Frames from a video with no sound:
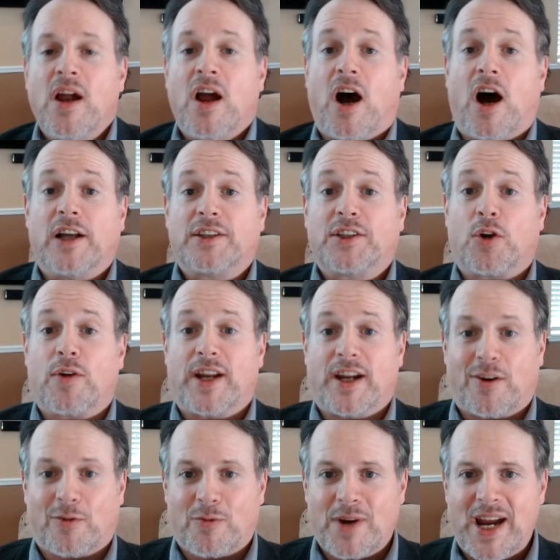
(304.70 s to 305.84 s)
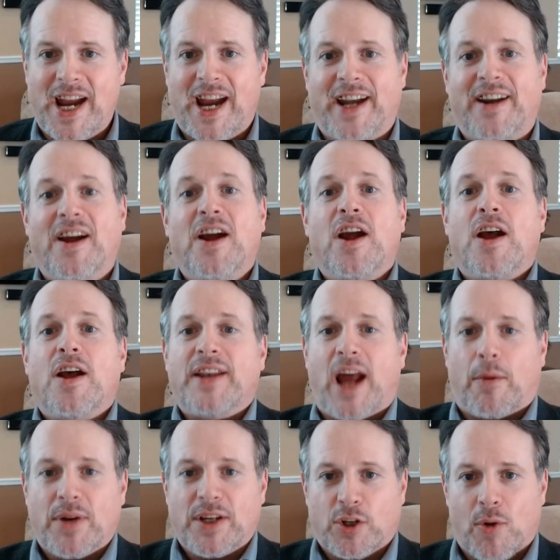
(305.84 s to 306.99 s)
uh, turning green. Now,
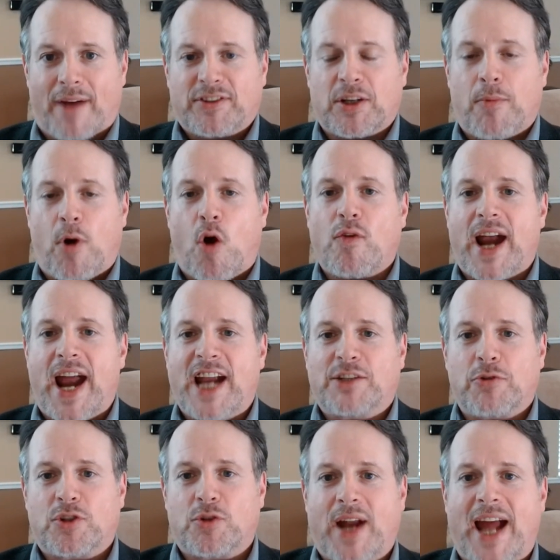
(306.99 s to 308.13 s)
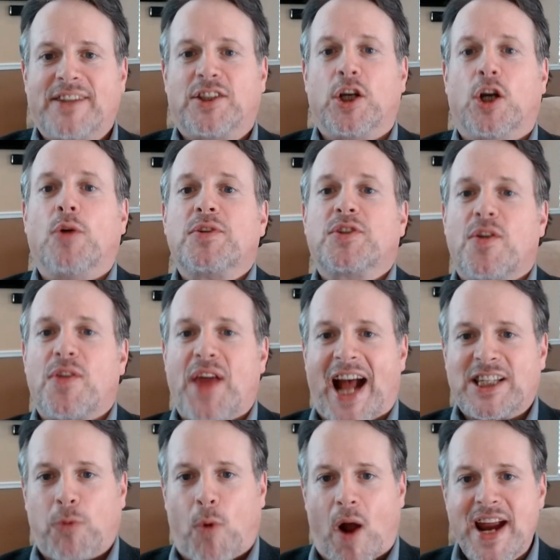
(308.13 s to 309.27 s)
we do have some overhangs, which we'll get to. So
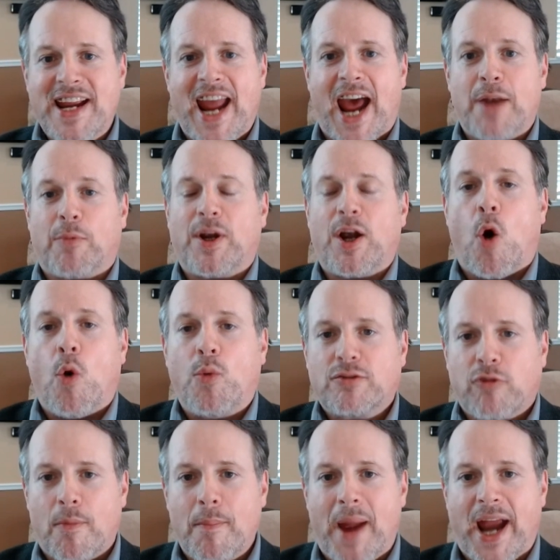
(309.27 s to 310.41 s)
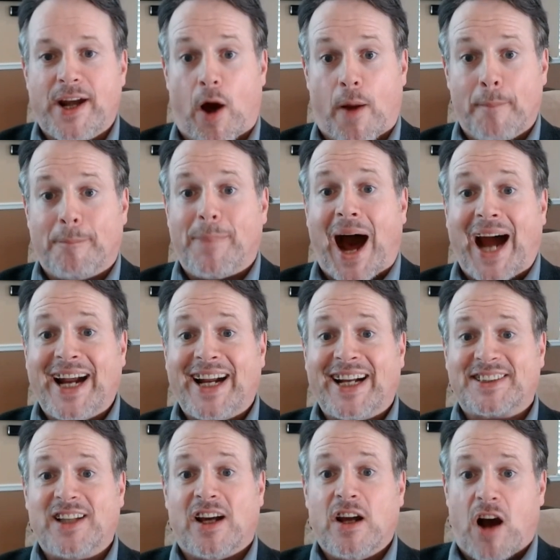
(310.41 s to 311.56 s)
that's why, again, we always remain
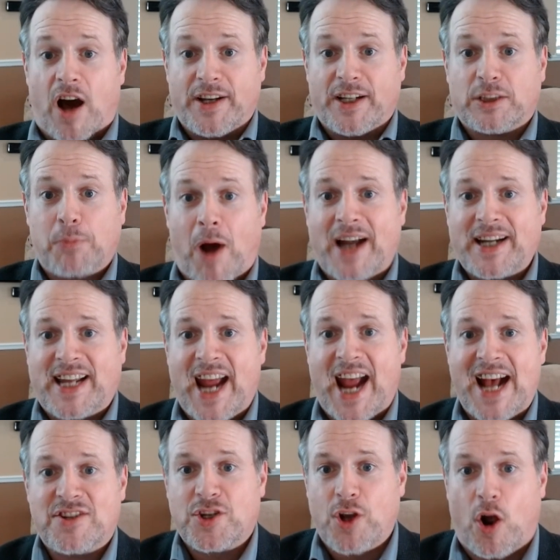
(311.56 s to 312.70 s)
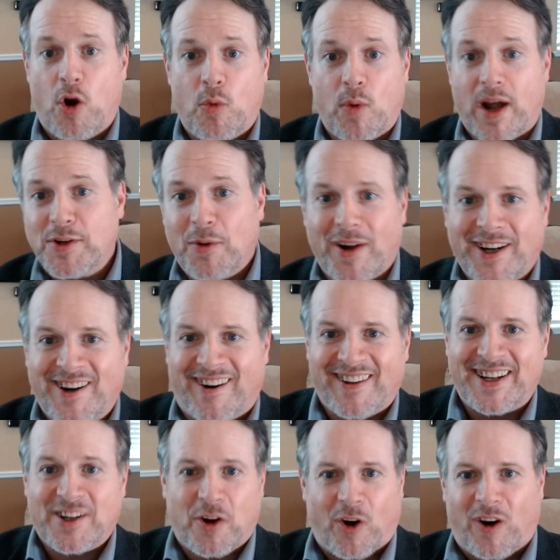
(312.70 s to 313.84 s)
unbiased on this podcast, show, whatever you want to call
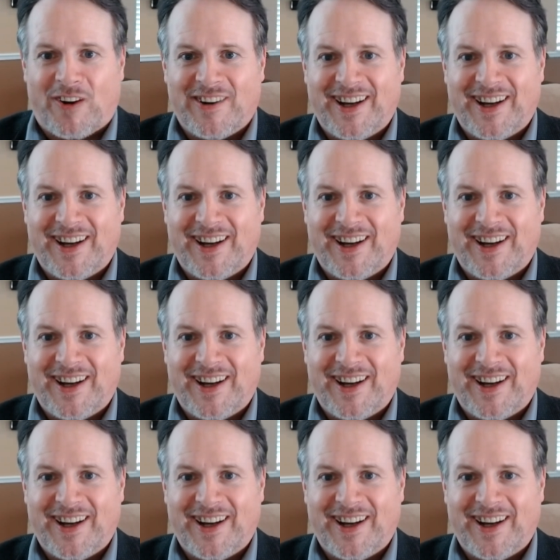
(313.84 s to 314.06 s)
it, call.